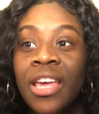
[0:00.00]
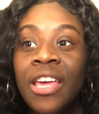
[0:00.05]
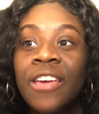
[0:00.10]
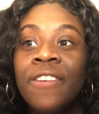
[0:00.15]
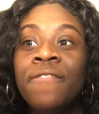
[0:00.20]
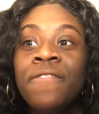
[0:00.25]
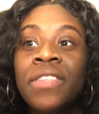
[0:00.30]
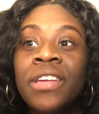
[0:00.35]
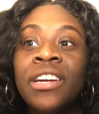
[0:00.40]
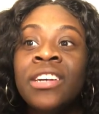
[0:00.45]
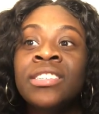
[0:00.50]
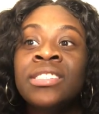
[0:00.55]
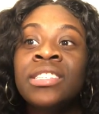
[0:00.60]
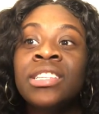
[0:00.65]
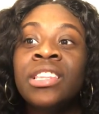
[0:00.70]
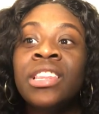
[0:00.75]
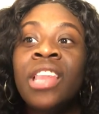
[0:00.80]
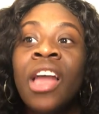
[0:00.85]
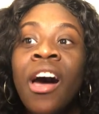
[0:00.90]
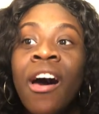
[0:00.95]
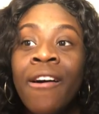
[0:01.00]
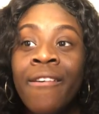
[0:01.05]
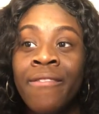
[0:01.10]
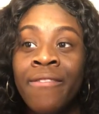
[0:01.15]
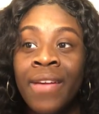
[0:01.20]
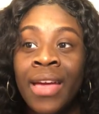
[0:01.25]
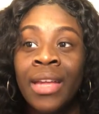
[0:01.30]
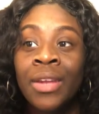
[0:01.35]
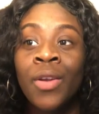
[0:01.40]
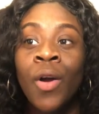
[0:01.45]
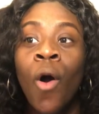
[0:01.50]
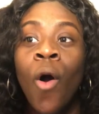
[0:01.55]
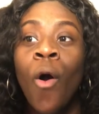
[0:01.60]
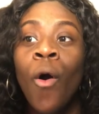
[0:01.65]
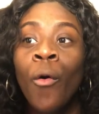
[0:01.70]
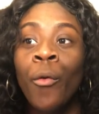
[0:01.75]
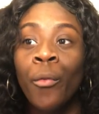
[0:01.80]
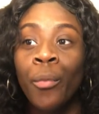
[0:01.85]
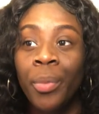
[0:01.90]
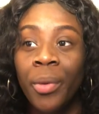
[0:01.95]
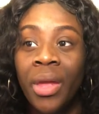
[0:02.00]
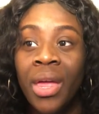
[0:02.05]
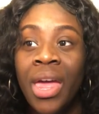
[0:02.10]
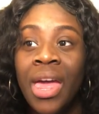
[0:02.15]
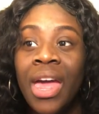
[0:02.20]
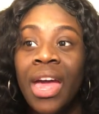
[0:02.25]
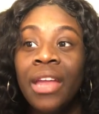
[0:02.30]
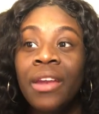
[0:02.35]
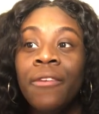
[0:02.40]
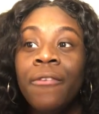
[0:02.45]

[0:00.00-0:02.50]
if there's love and hope and a